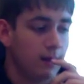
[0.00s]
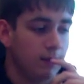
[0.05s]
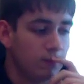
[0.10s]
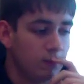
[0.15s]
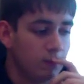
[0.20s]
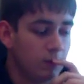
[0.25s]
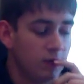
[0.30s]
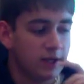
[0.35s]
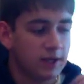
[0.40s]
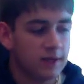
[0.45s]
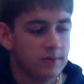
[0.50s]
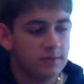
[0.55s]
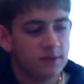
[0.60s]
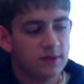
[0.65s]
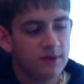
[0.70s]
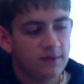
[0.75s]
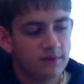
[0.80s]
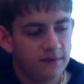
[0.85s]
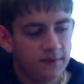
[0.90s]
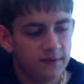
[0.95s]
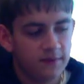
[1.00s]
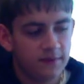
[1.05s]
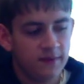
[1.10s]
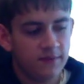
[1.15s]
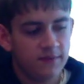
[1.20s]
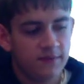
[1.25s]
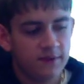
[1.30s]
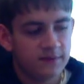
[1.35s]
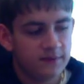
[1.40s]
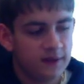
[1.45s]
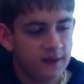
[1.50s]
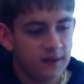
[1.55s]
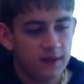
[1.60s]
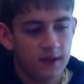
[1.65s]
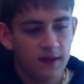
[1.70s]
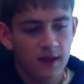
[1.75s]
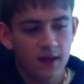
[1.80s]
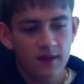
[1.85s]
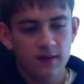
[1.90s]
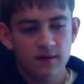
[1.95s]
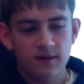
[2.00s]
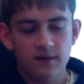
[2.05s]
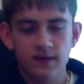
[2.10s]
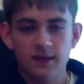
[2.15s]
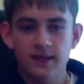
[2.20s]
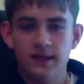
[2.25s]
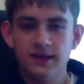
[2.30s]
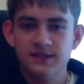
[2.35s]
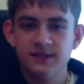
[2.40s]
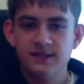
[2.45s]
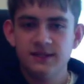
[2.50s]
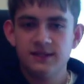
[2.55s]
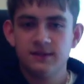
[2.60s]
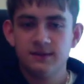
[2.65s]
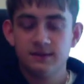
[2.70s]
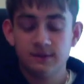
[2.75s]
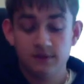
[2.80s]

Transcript: when it comes to the 5050, they're the nicest.